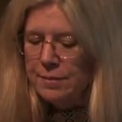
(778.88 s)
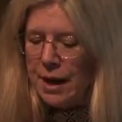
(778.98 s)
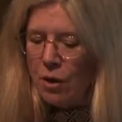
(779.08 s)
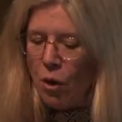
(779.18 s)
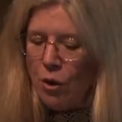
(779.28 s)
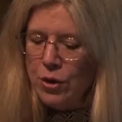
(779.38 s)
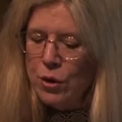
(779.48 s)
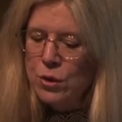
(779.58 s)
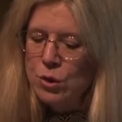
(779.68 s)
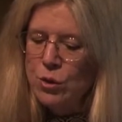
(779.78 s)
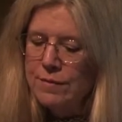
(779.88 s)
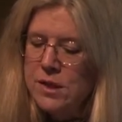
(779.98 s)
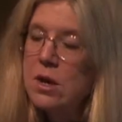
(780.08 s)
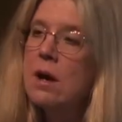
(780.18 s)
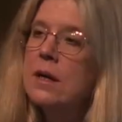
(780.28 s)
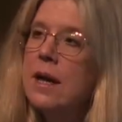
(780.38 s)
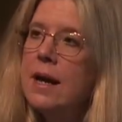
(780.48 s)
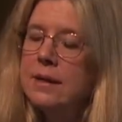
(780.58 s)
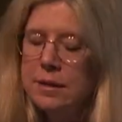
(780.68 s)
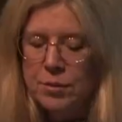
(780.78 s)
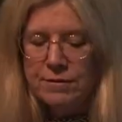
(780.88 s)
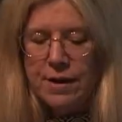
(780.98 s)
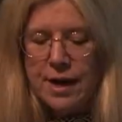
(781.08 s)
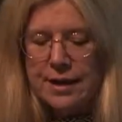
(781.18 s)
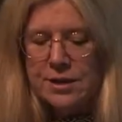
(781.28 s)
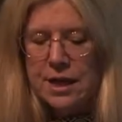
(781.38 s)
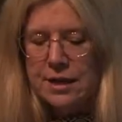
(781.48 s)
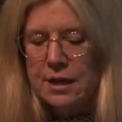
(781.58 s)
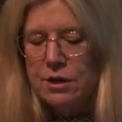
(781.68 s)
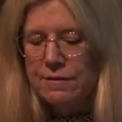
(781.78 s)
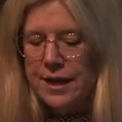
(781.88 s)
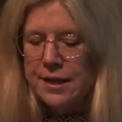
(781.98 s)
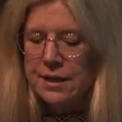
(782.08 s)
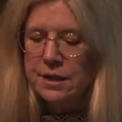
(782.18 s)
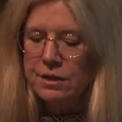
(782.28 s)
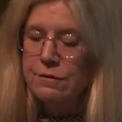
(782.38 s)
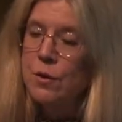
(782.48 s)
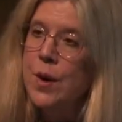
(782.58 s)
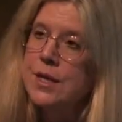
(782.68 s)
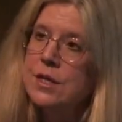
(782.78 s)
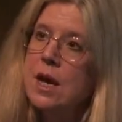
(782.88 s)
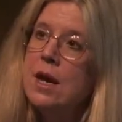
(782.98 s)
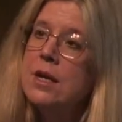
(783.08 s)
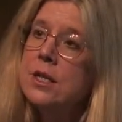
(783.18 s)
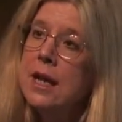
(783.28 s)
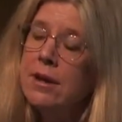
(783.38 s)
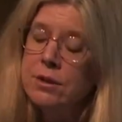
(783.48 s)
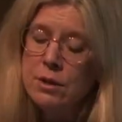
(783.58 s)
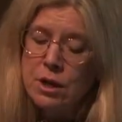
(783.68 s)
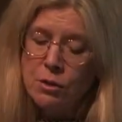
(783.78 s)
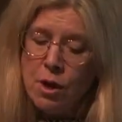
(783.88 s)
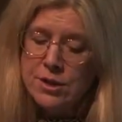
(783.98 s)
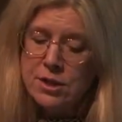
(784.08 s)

by all those who have sung and improvised and innovated in her voice together across the